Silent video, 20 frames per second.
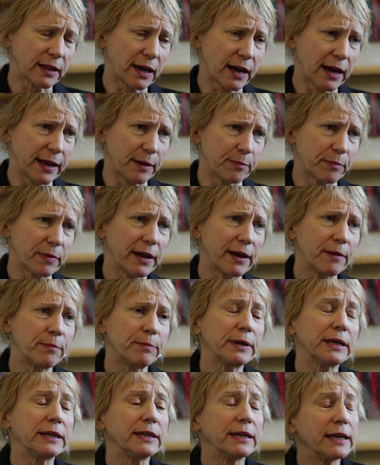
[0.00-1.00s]
Lyme have
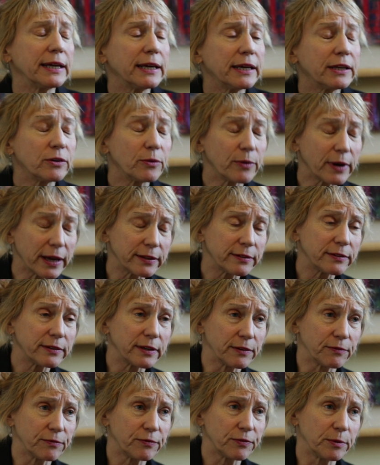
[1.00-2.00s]
been
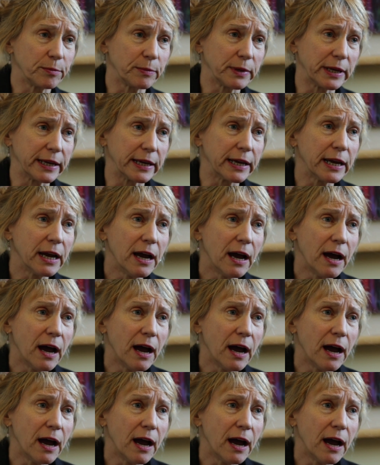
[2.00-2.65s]
interesting for me.